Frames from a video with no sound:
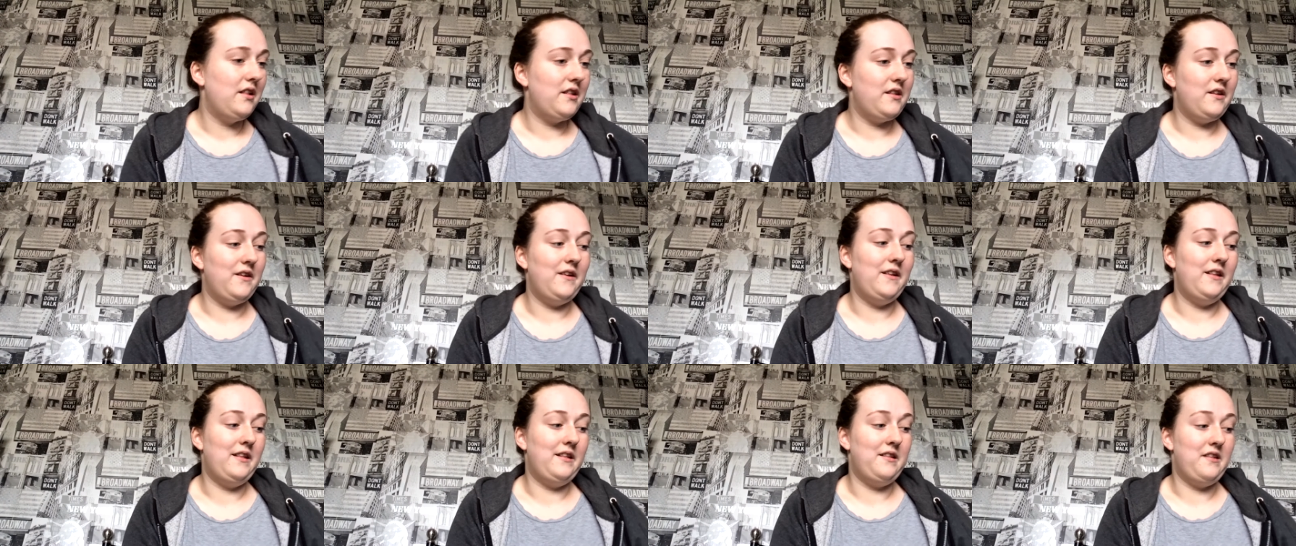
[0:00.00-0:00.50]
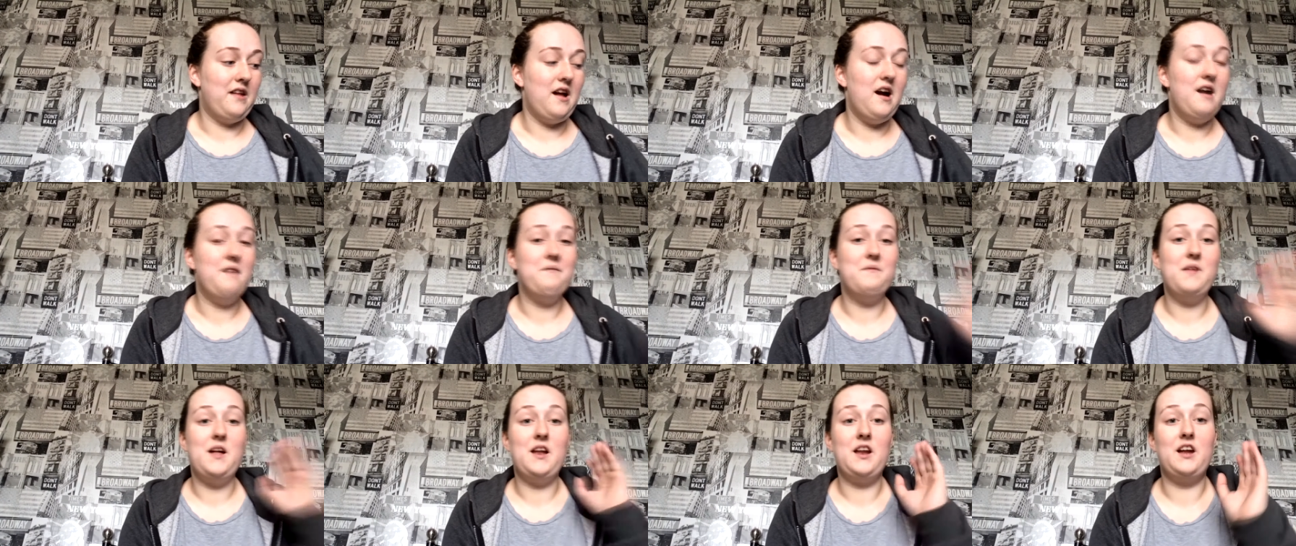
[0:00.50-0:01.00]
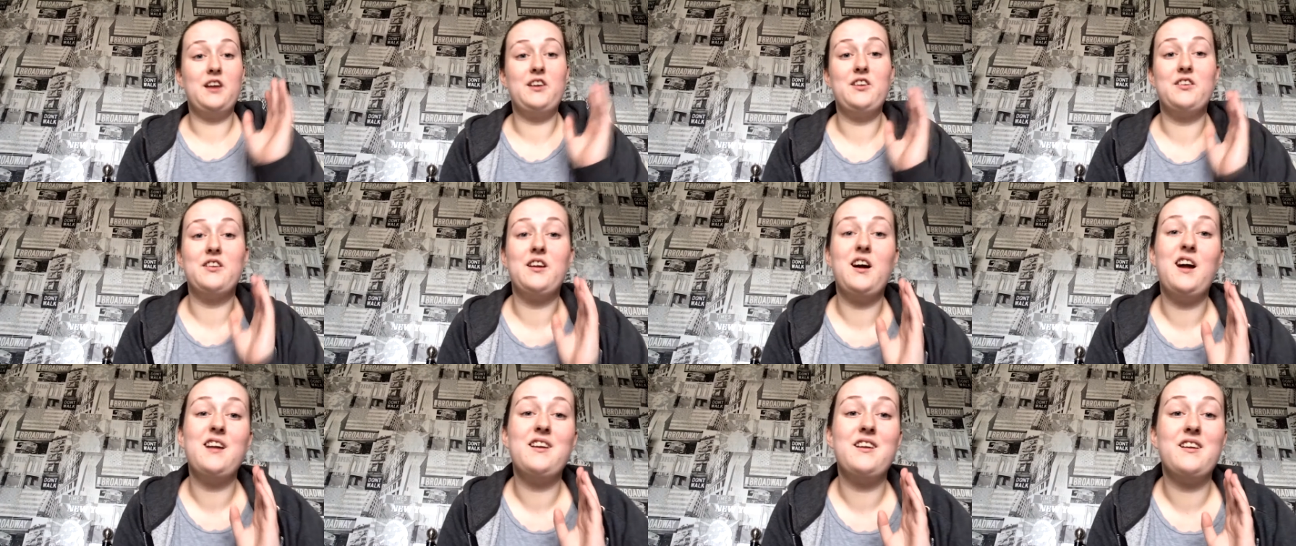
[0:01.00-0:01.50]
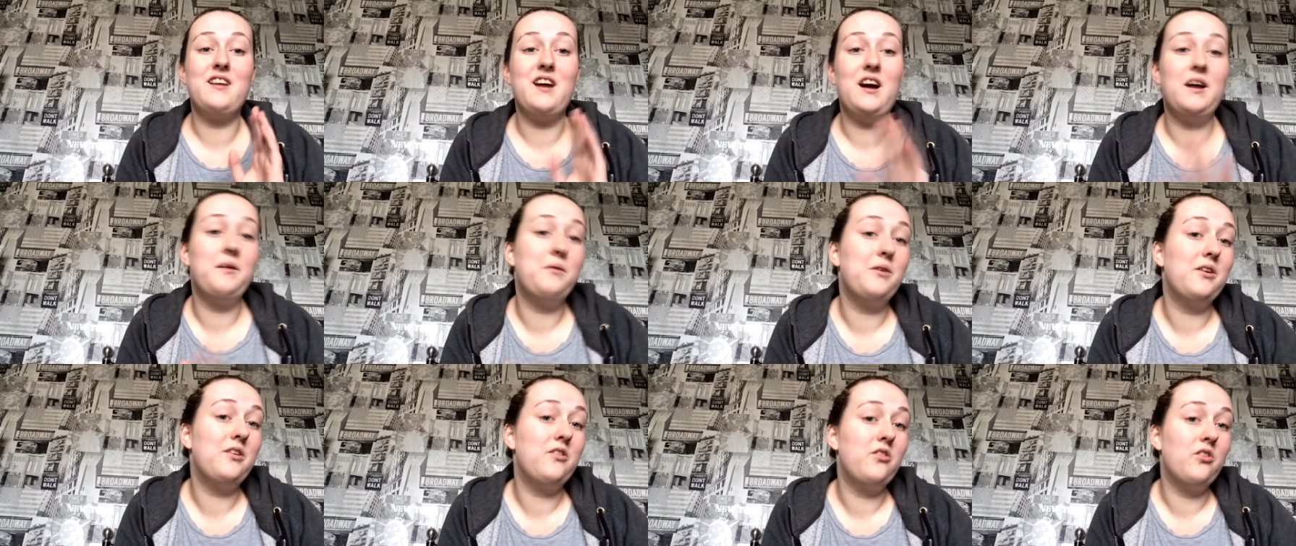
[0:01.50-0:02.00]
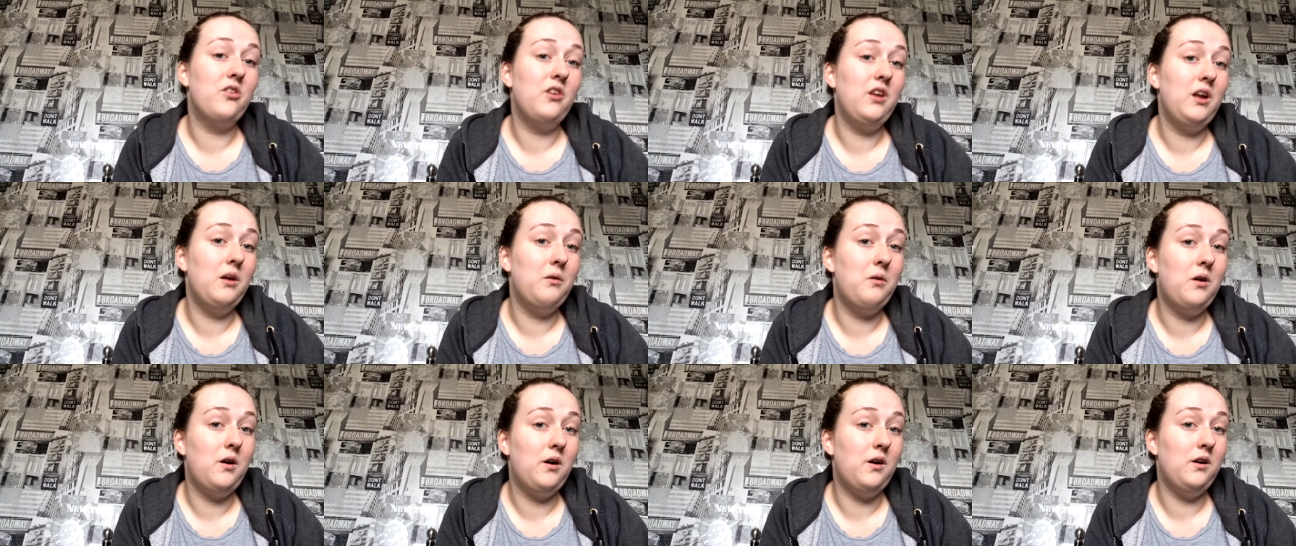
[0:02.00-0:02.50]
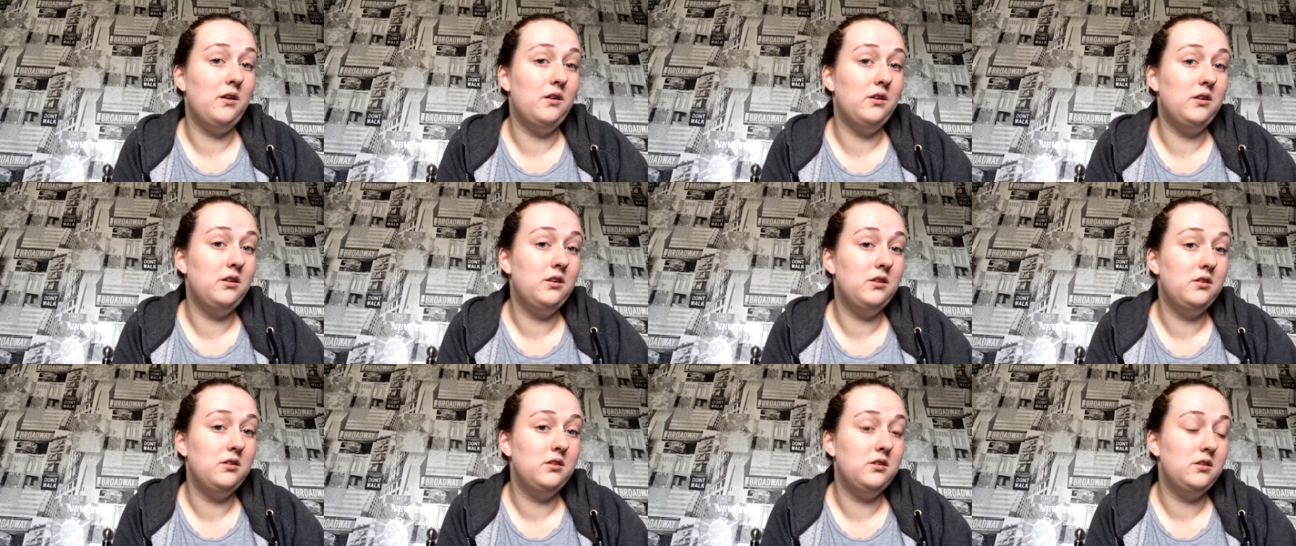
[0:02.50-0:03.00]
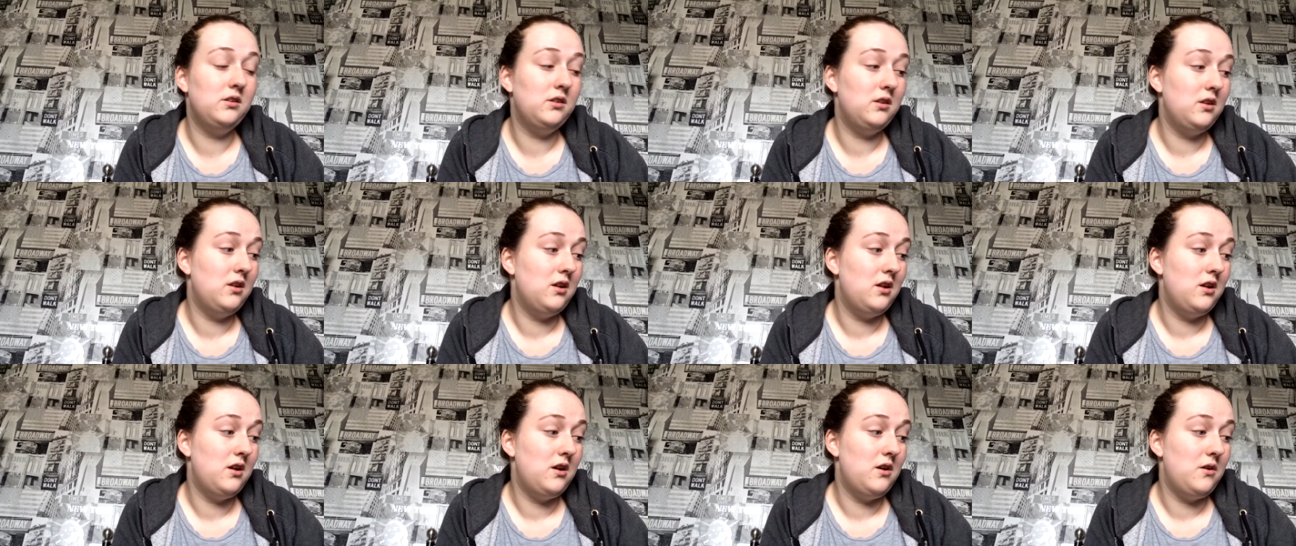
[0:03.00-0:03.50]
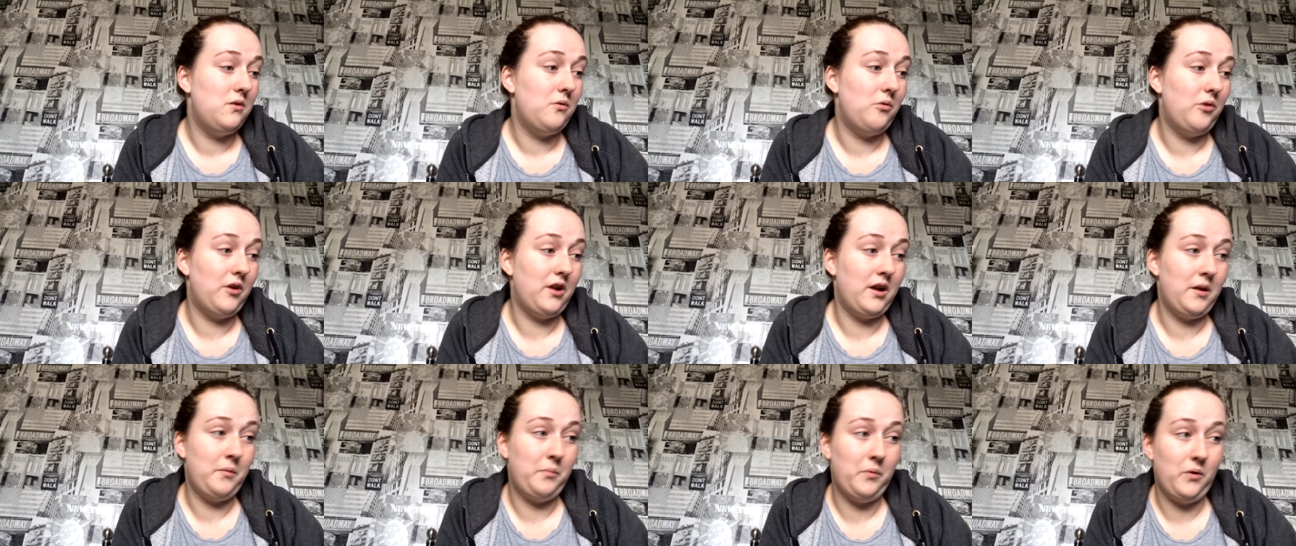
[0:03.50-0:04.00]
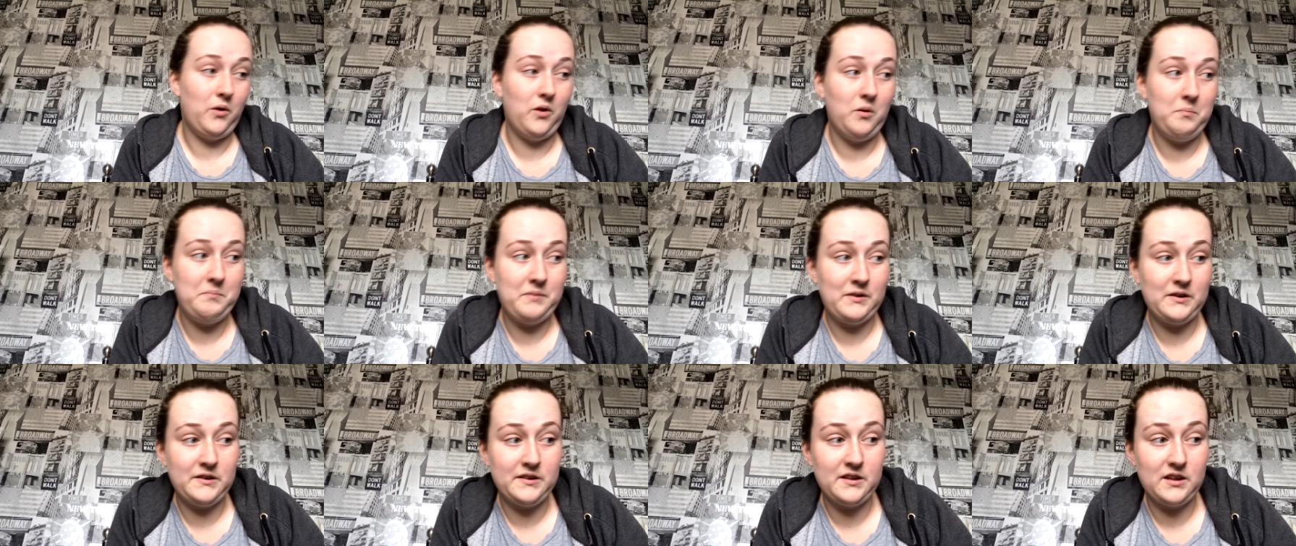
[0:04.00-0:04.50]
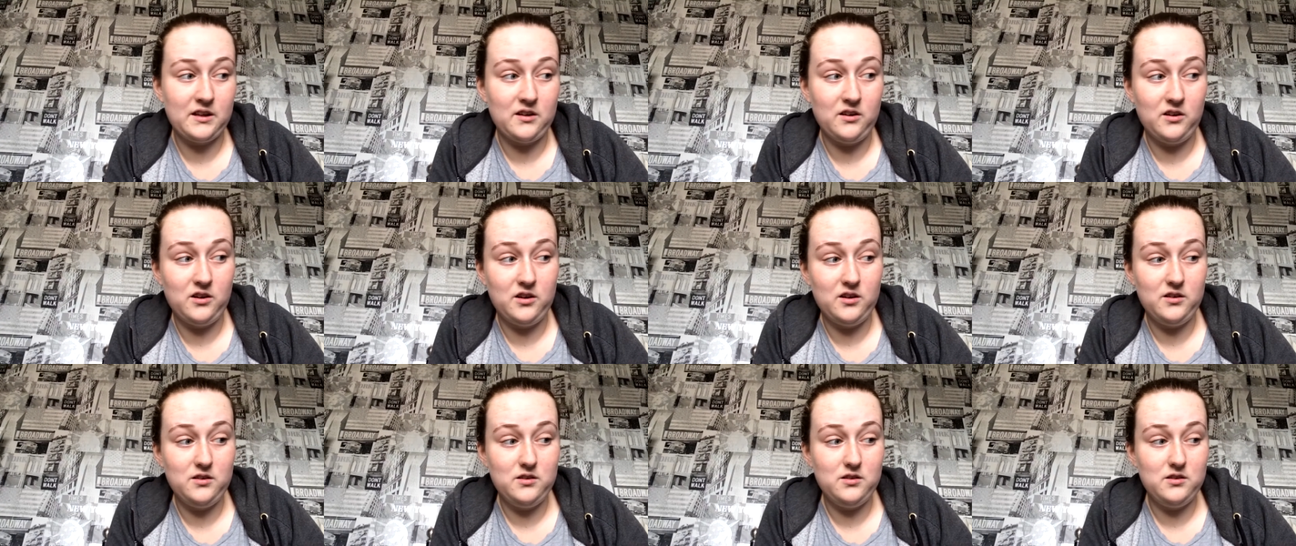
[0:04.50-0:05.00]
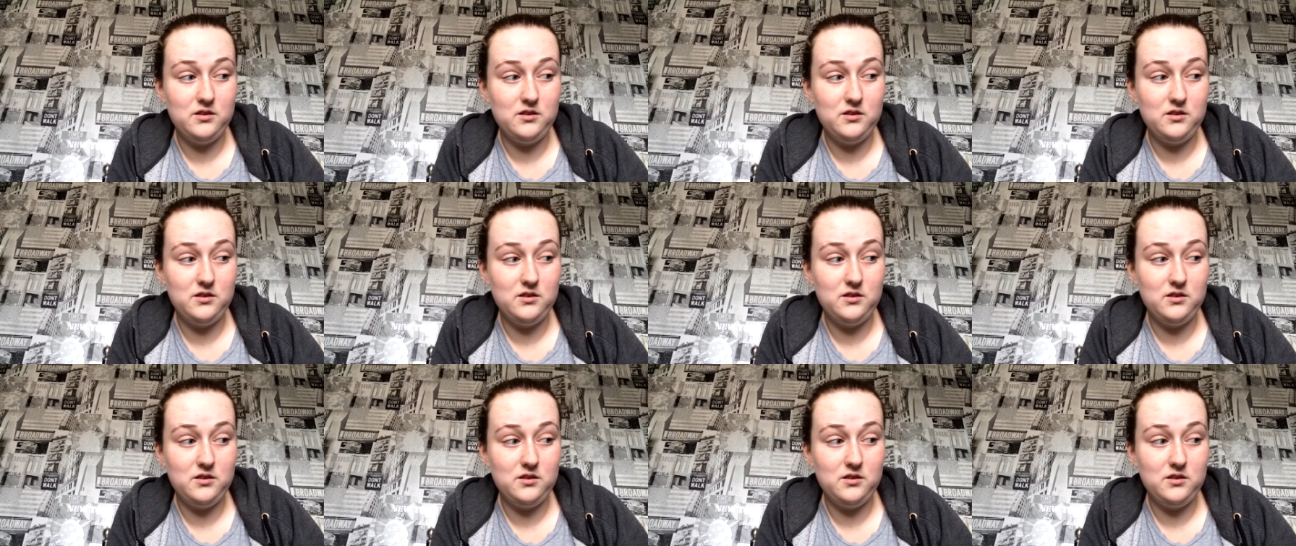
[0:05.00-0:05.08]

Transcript: her. So yeah, and I decided I would show you all what I bought because I got